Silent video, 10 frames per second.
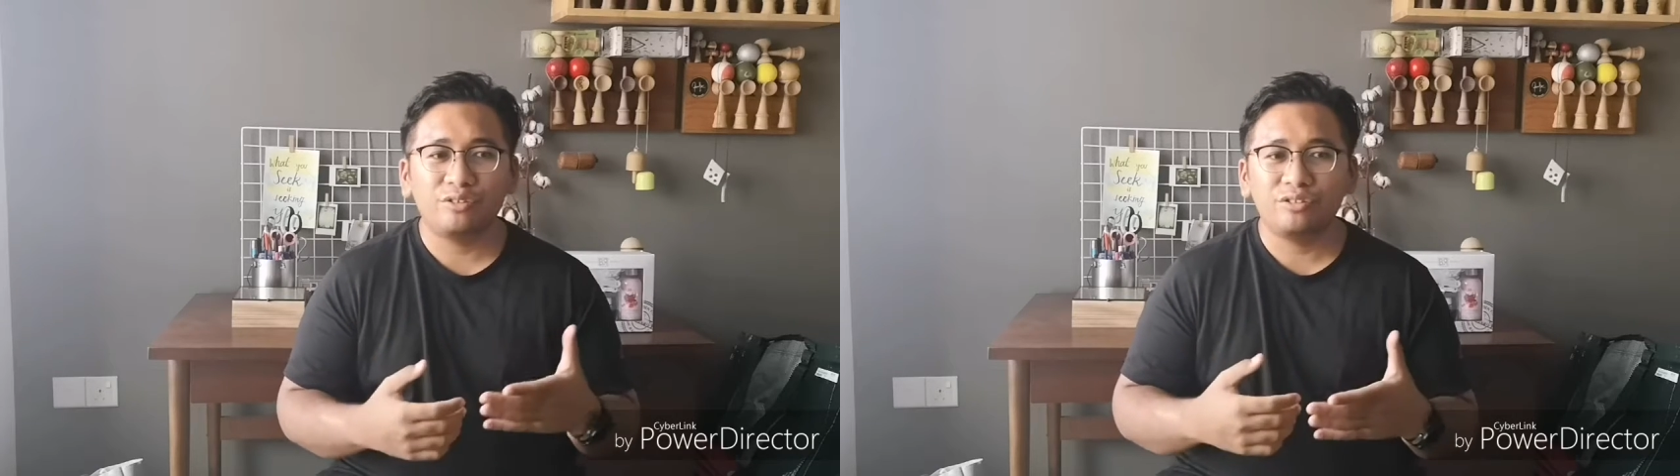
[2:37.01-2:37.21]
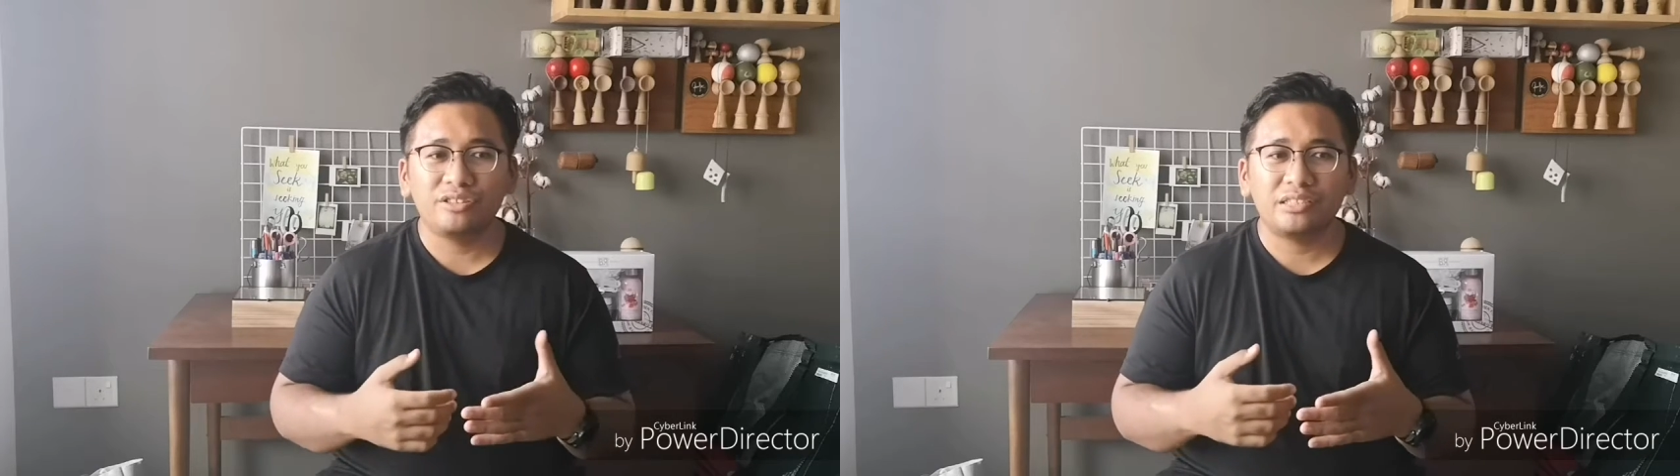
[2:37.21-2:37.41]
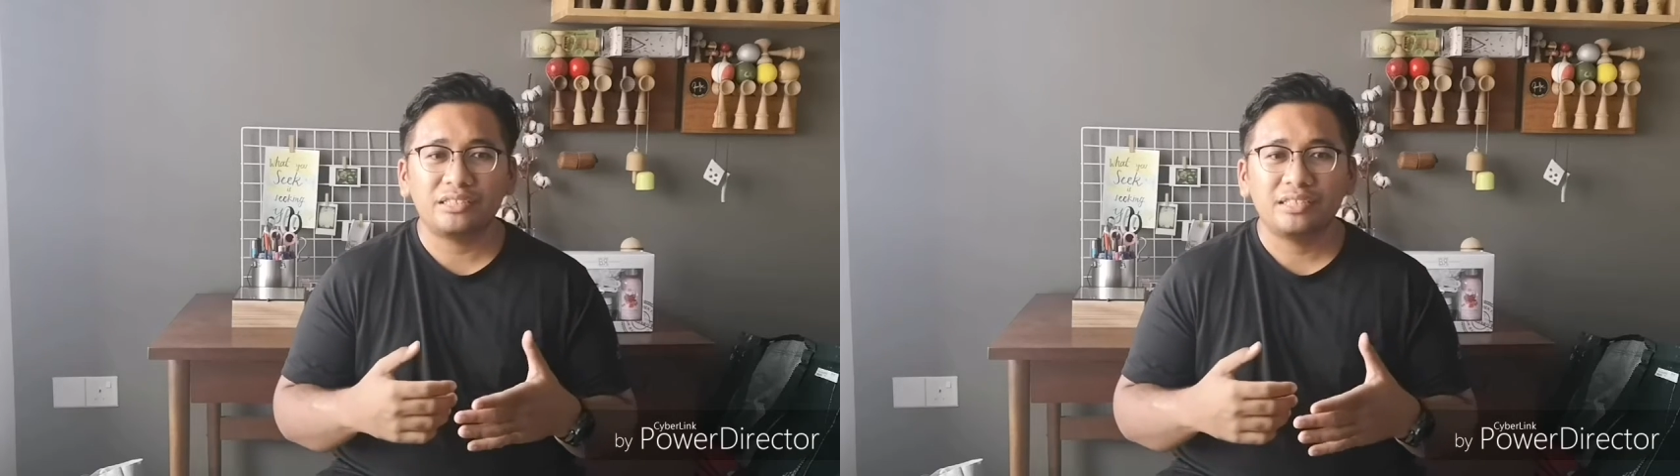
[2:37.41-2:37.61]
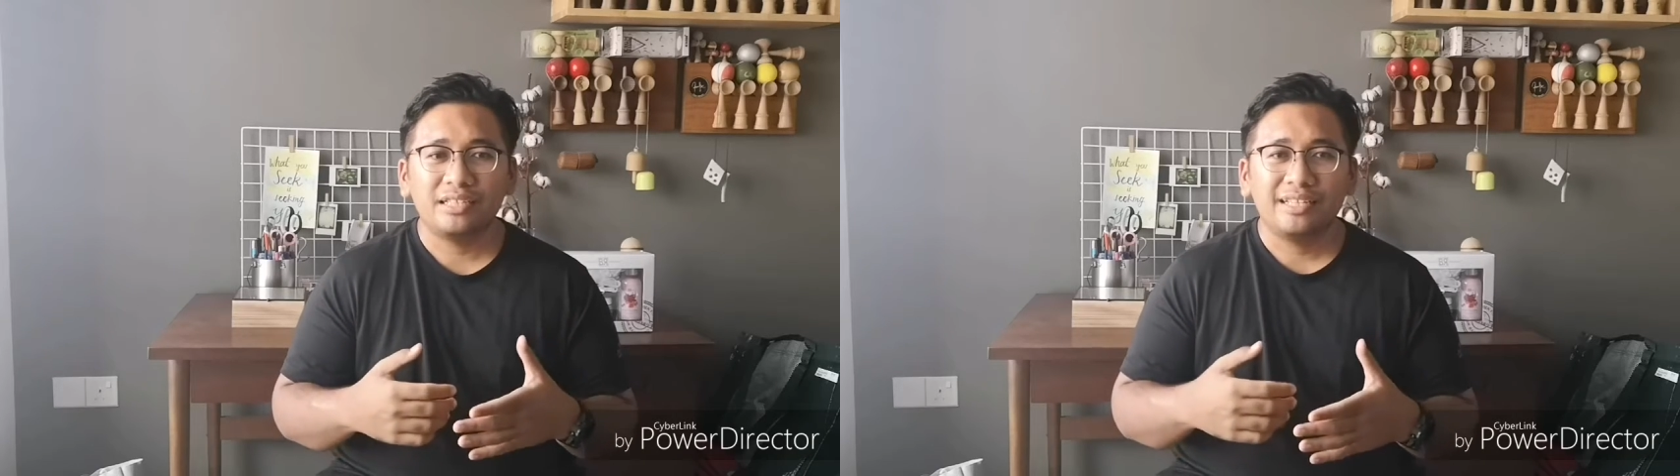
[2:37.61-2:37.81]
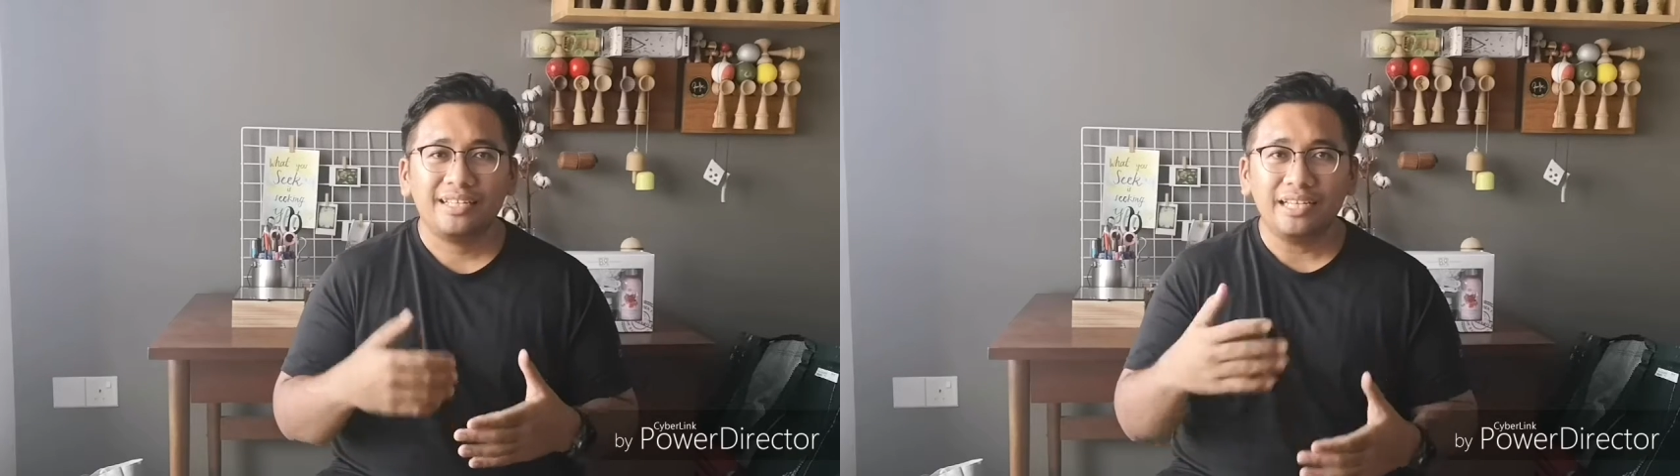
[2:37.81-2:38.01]
use
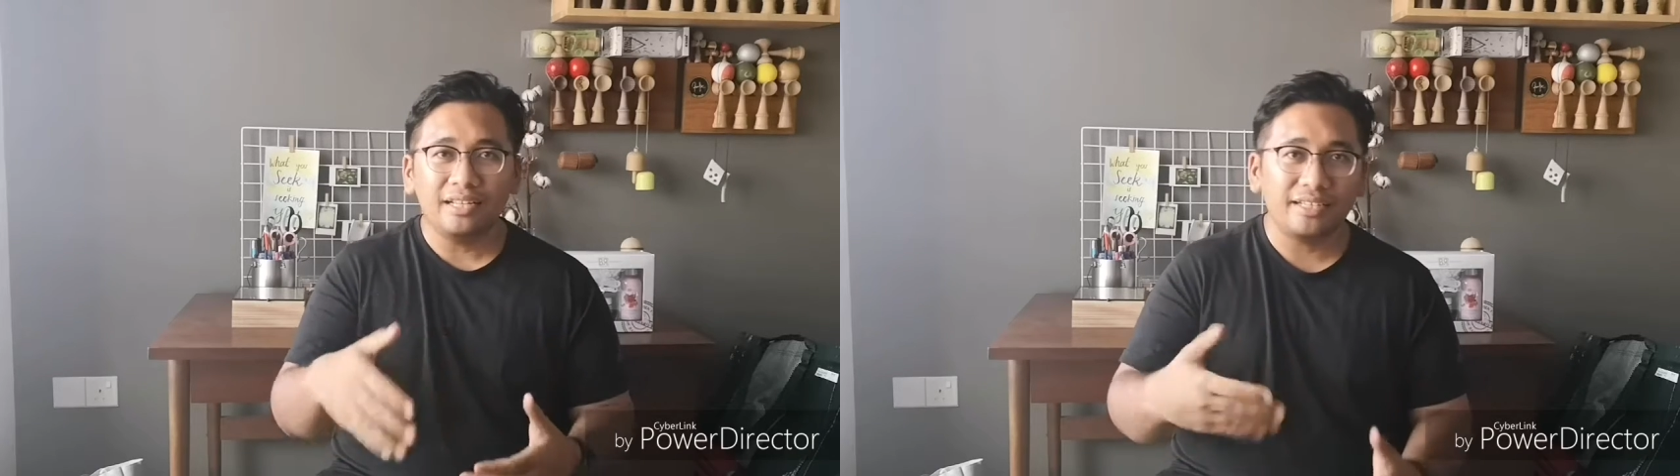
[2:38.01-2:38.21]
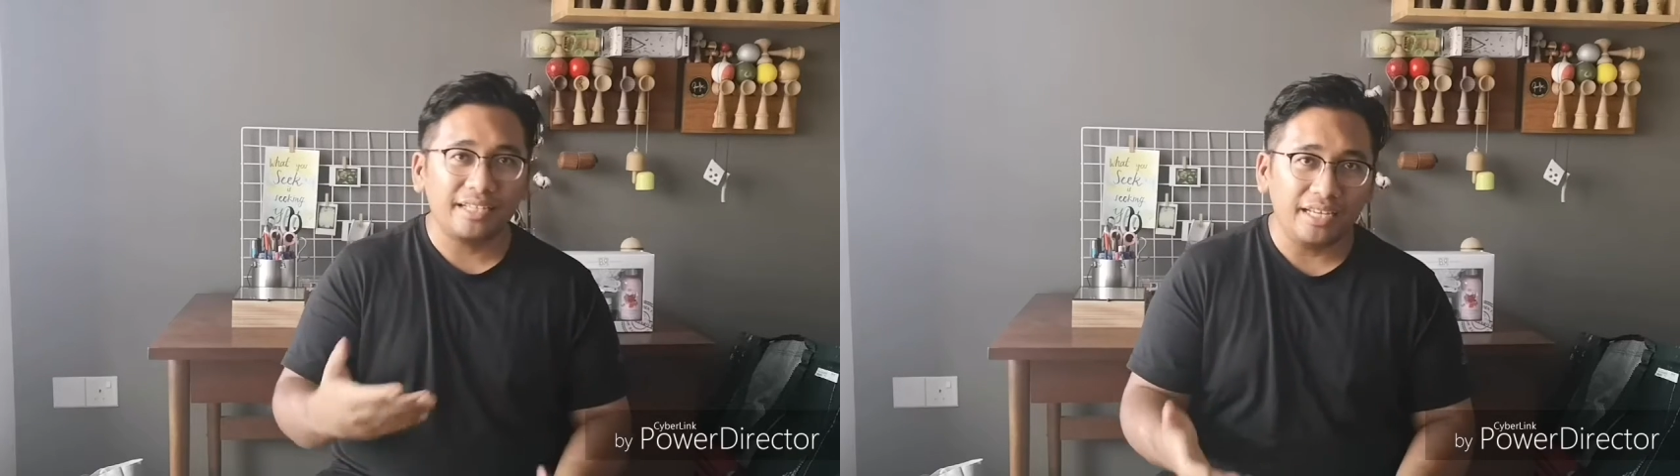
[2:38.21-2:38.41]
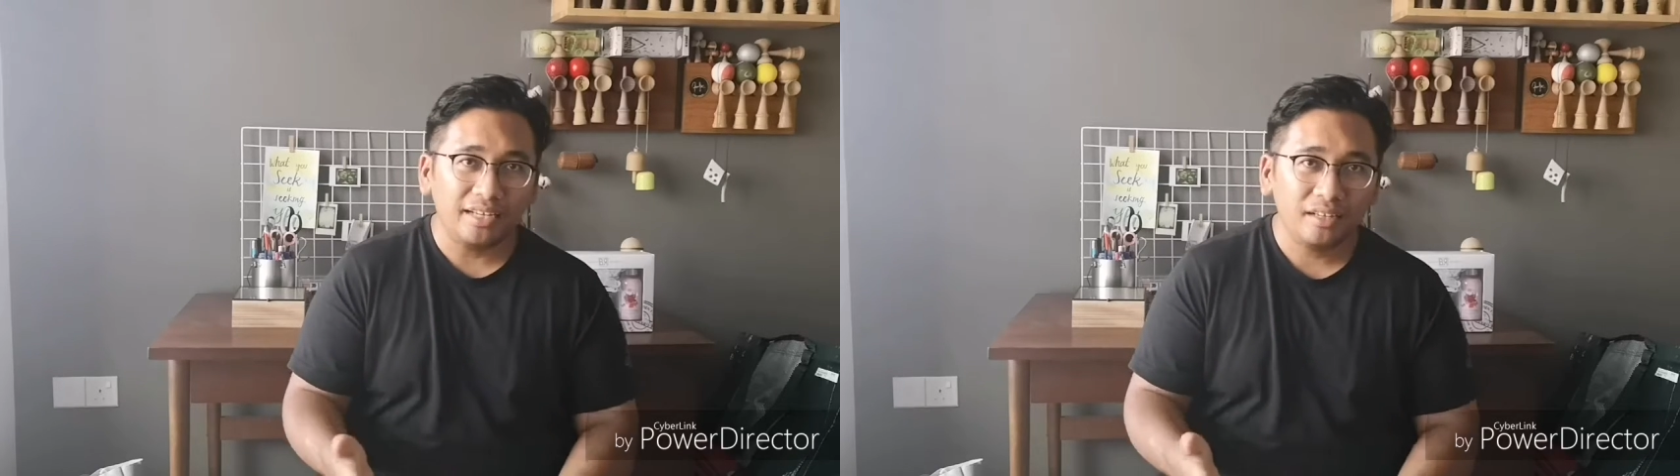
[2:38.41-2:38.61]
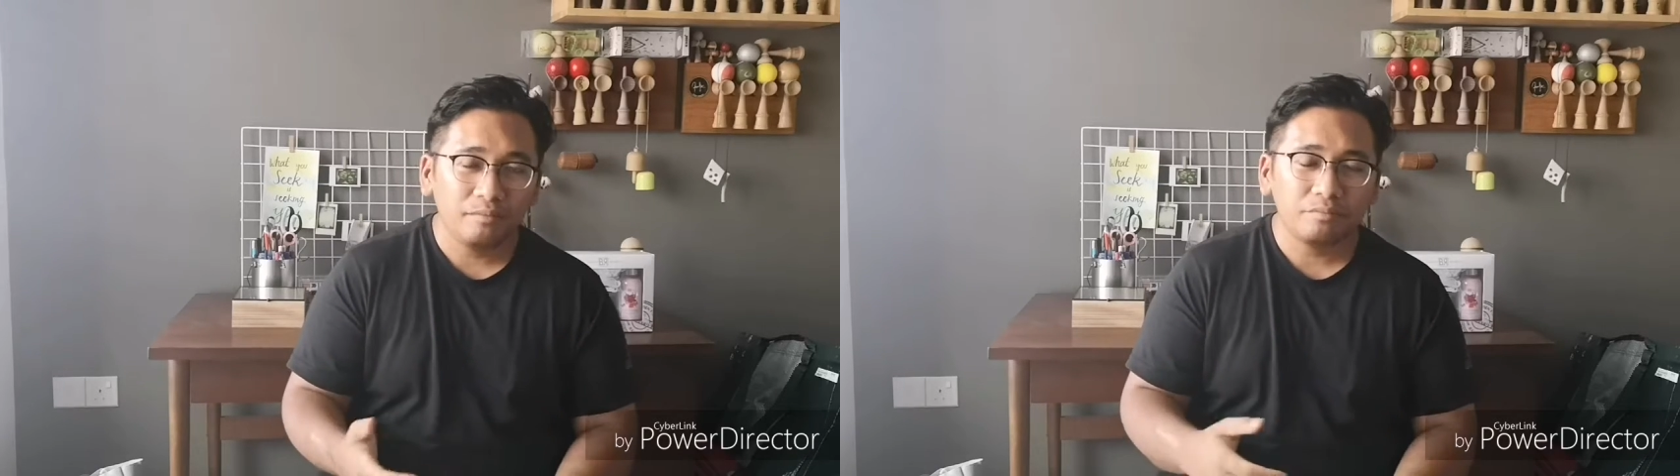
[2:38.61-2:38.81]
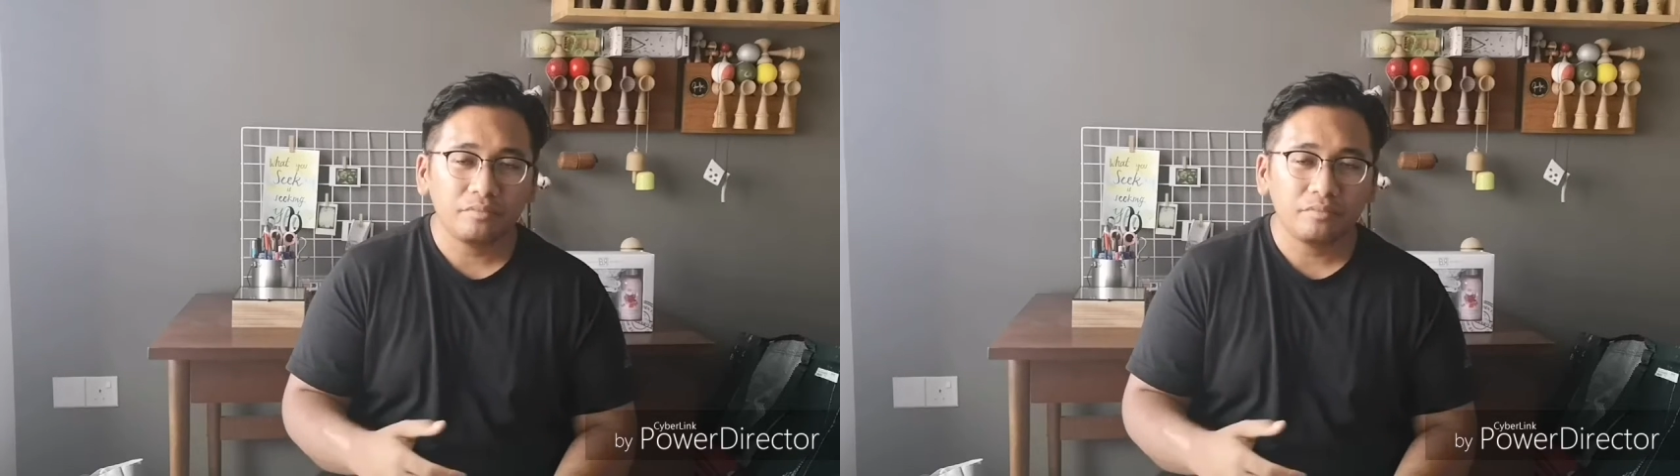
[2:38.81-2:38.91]
it again,